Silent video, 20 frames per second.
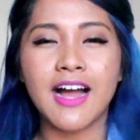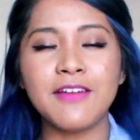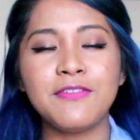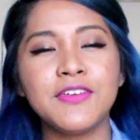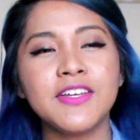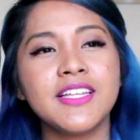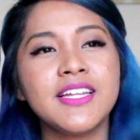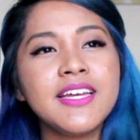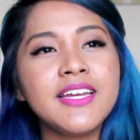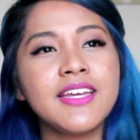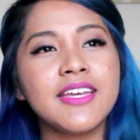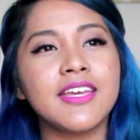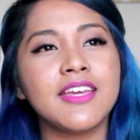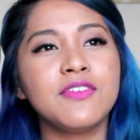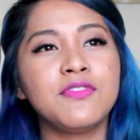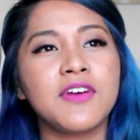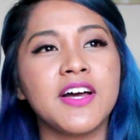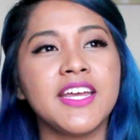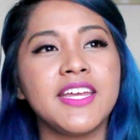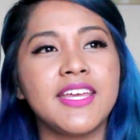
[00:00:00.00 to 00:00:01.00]
I feel like
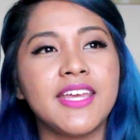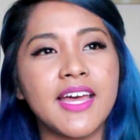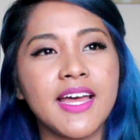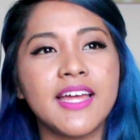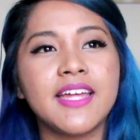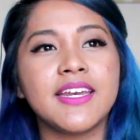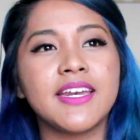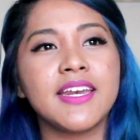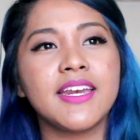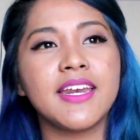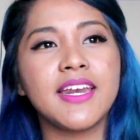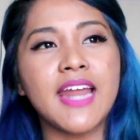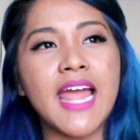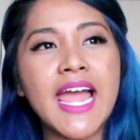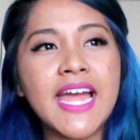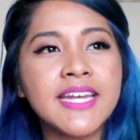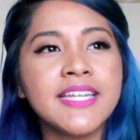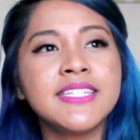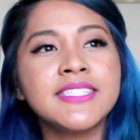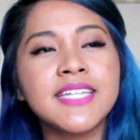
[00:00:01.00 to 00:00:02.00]
if I get
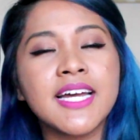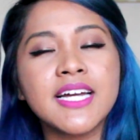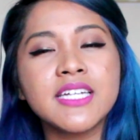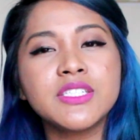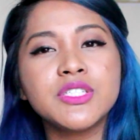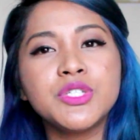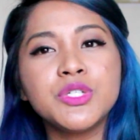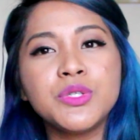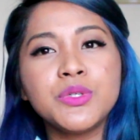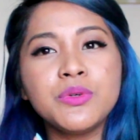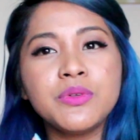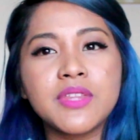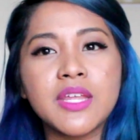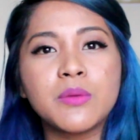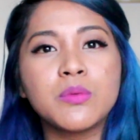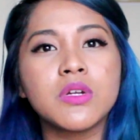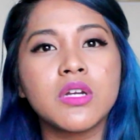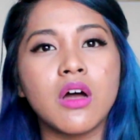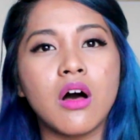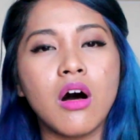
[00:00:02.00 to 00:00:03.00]
any tattoo, they
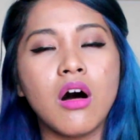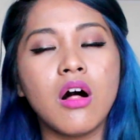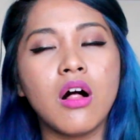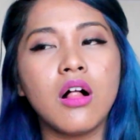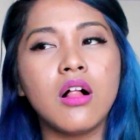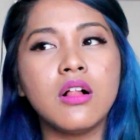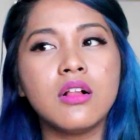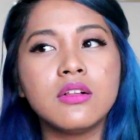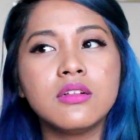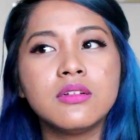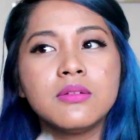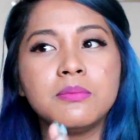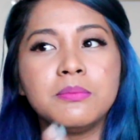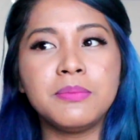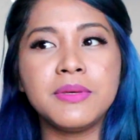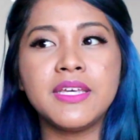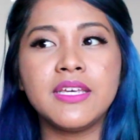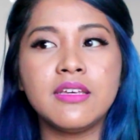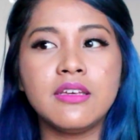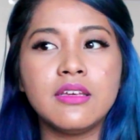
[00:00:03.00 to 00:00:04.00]
would all
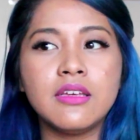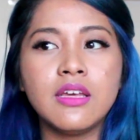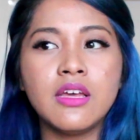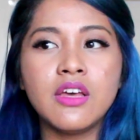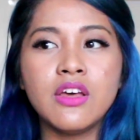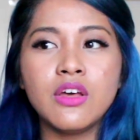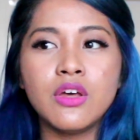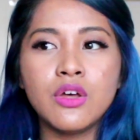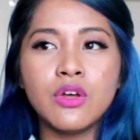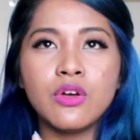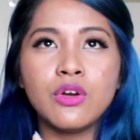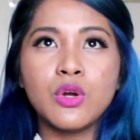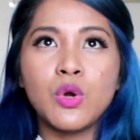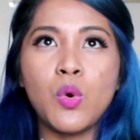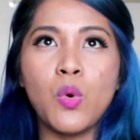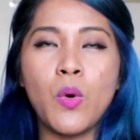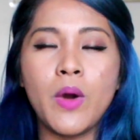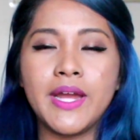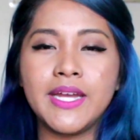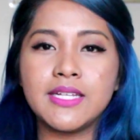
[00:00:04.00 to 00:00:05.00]
be
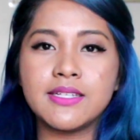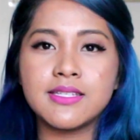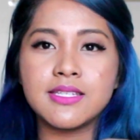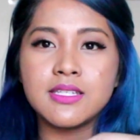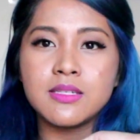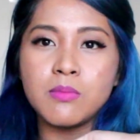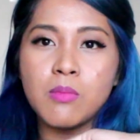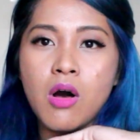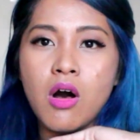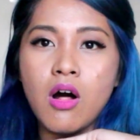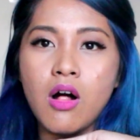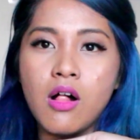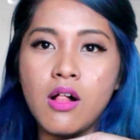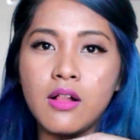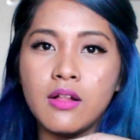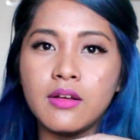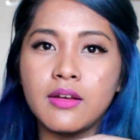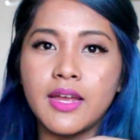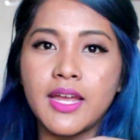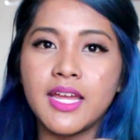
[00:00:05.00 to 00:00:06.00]
quite
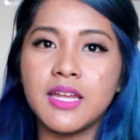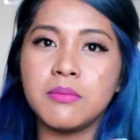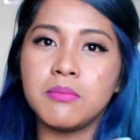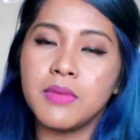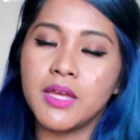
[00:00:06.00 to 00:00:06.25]
small and